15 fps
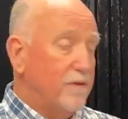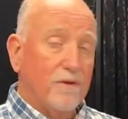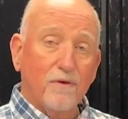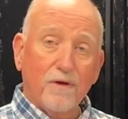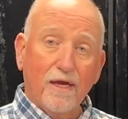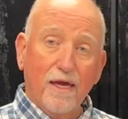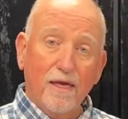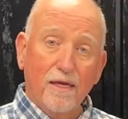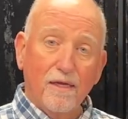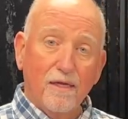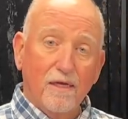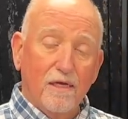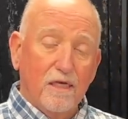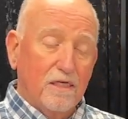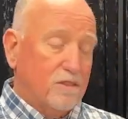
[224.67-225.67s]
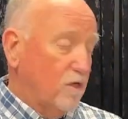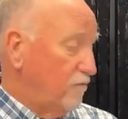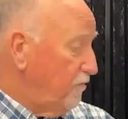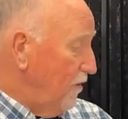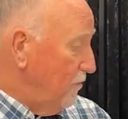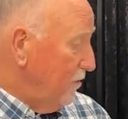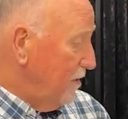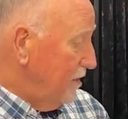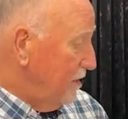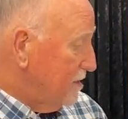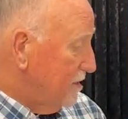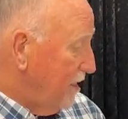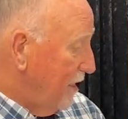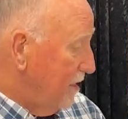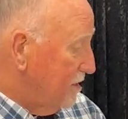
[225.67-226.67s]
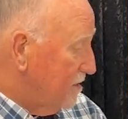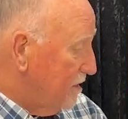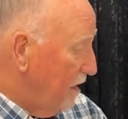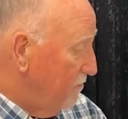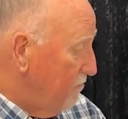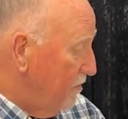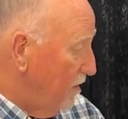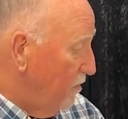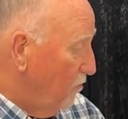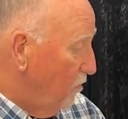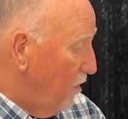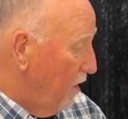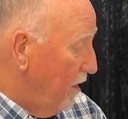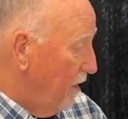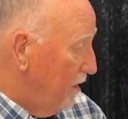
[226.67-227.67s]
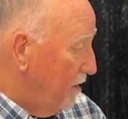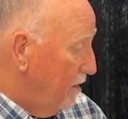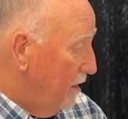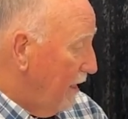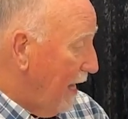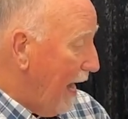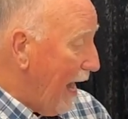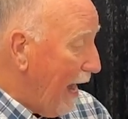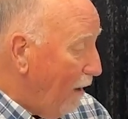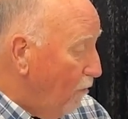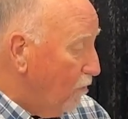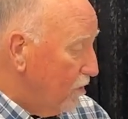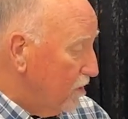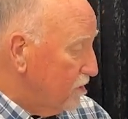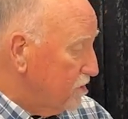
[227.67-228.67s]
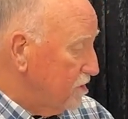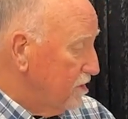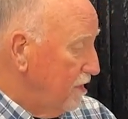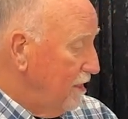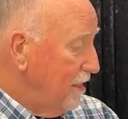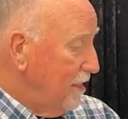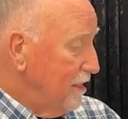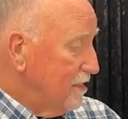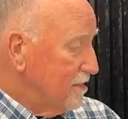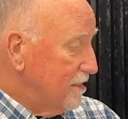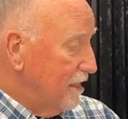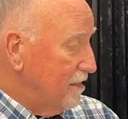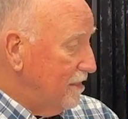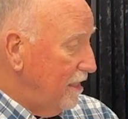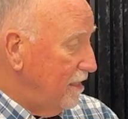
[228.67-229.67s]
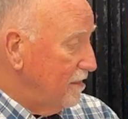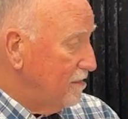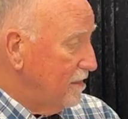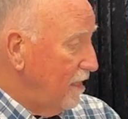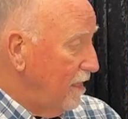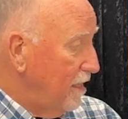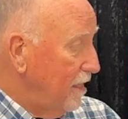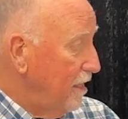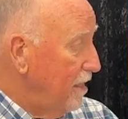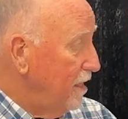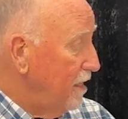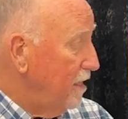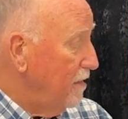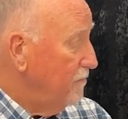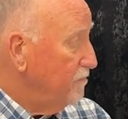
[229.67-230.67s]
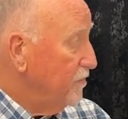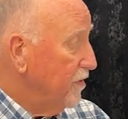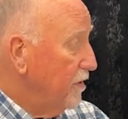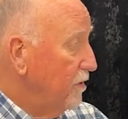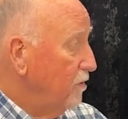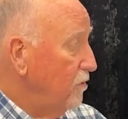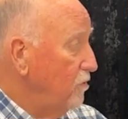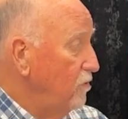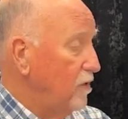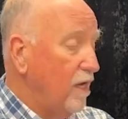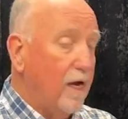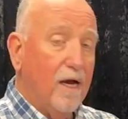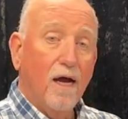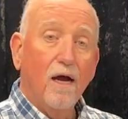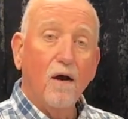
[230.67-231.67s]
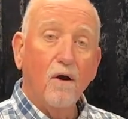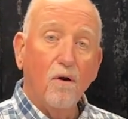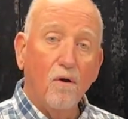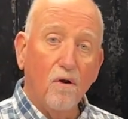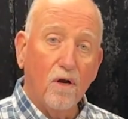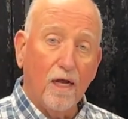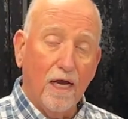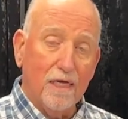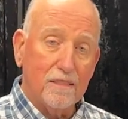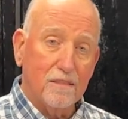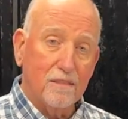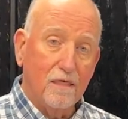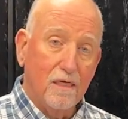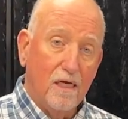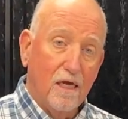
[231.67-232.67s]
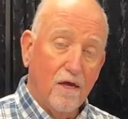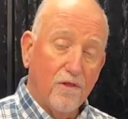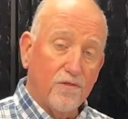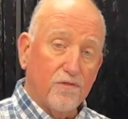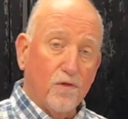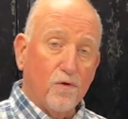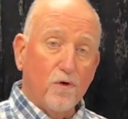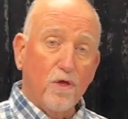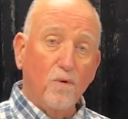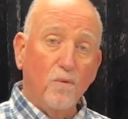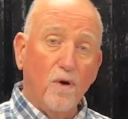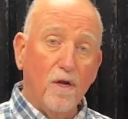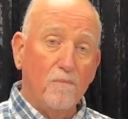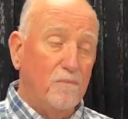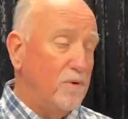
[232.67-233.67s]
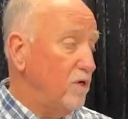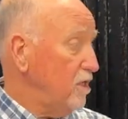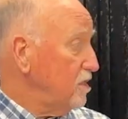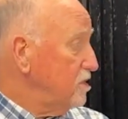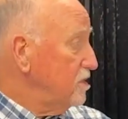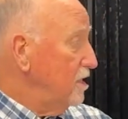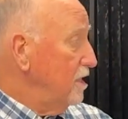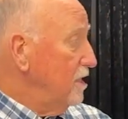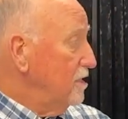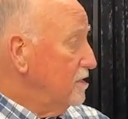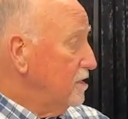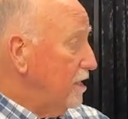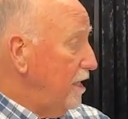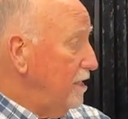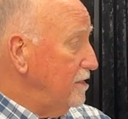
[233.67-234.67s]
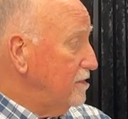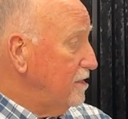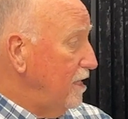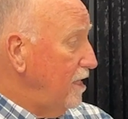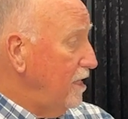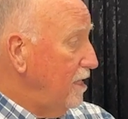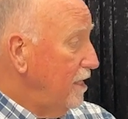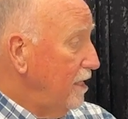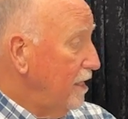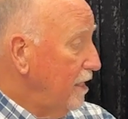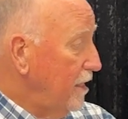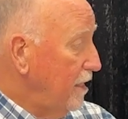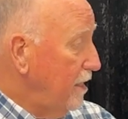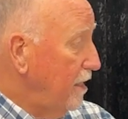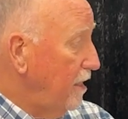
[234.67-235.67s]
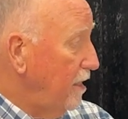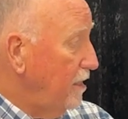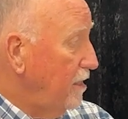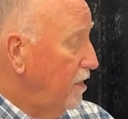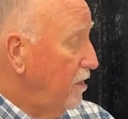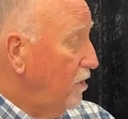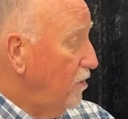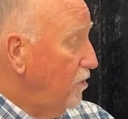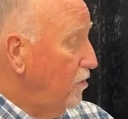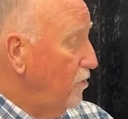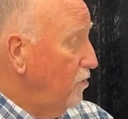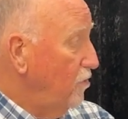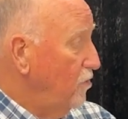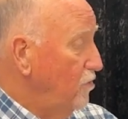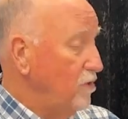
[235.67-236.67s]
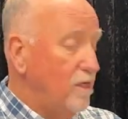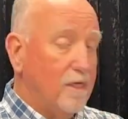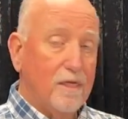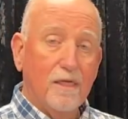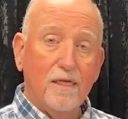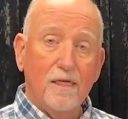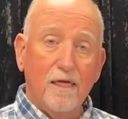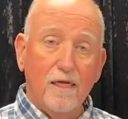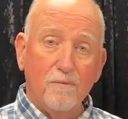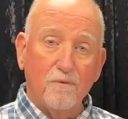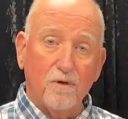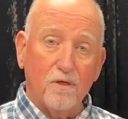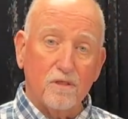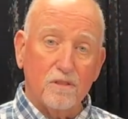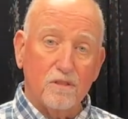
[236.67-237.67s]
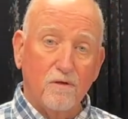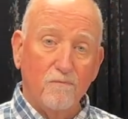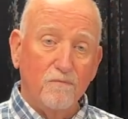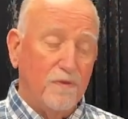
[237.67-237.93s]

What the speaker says: Okay? So if I wanted to say 71 hours, 71 horas. 31 books, 31 libros.